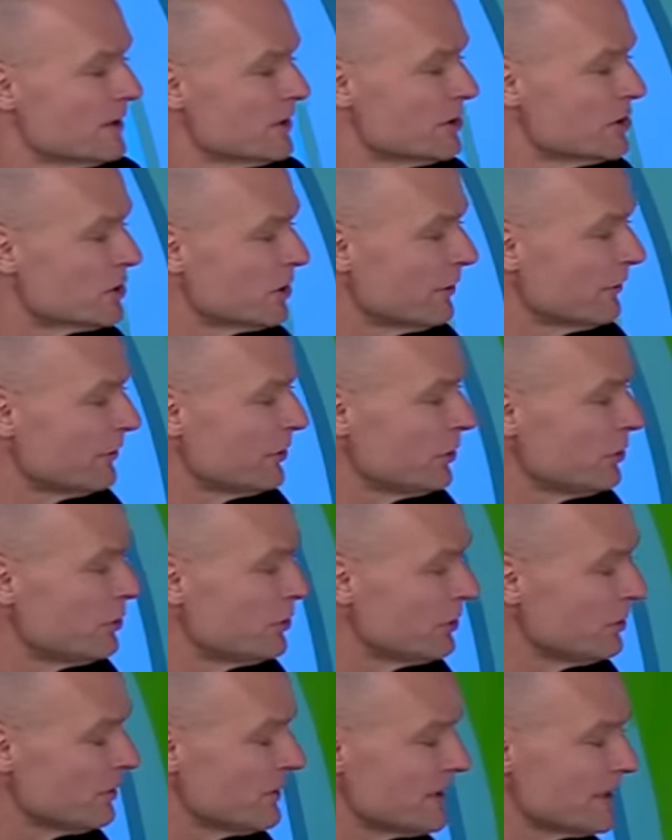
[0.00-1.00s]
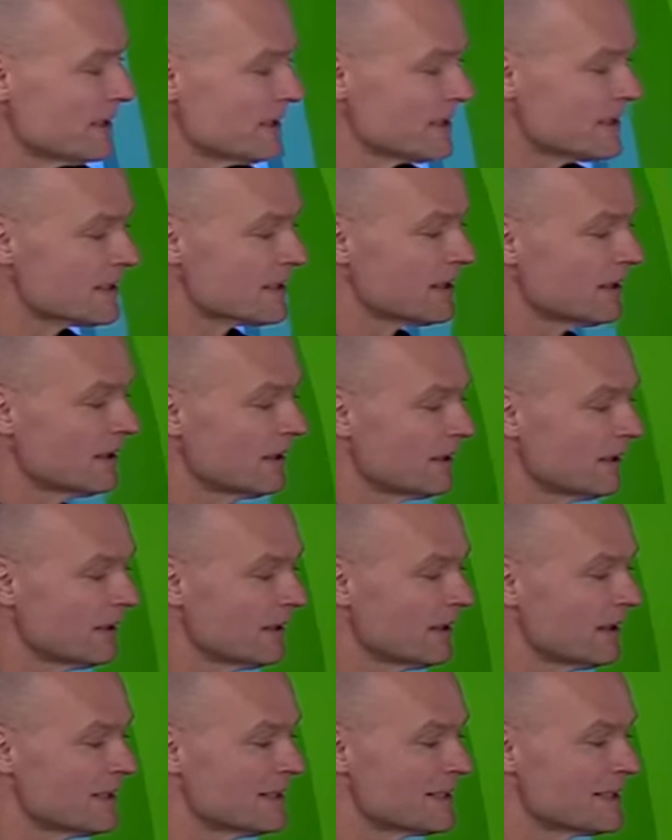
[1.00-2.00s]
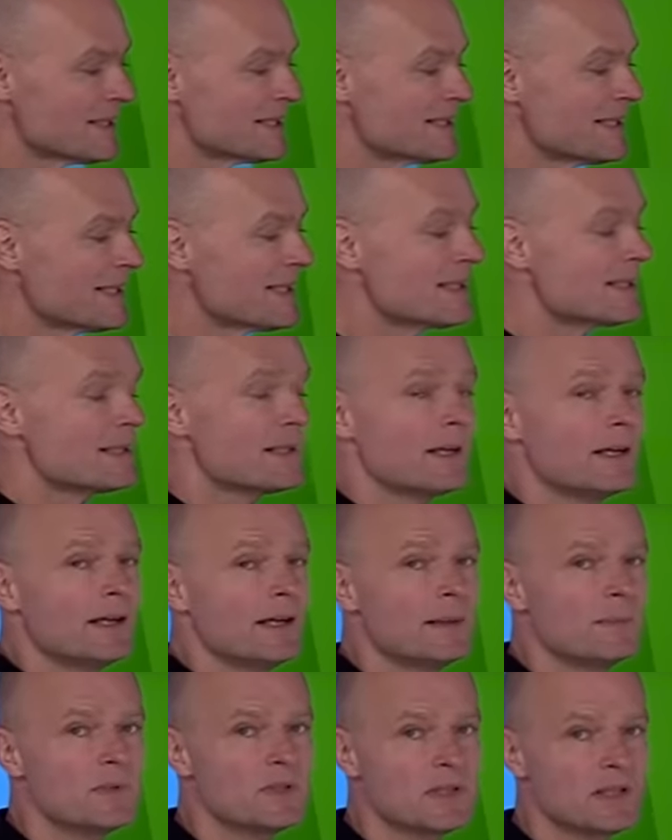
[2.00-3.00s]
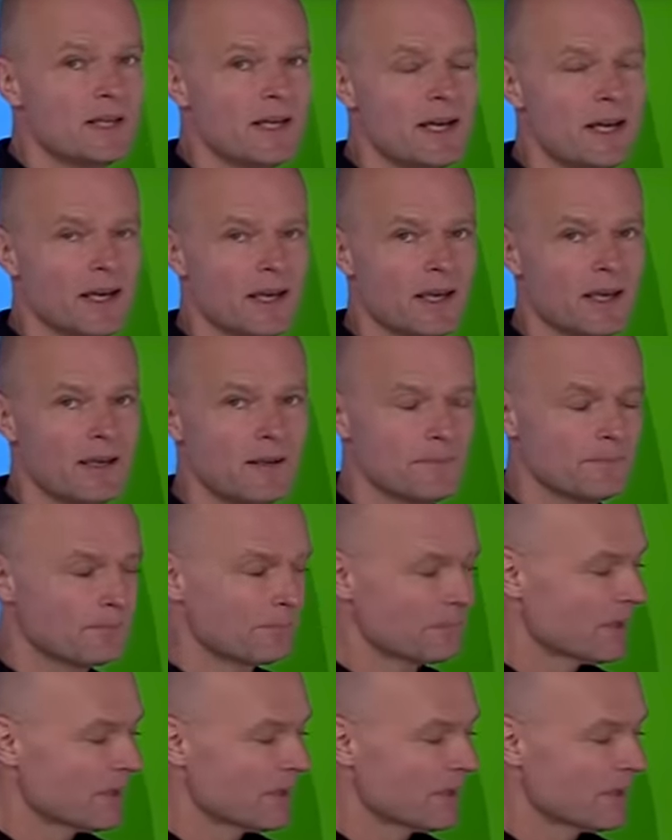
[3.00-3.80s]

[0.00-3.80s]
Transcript: So if you do this 6 times a day,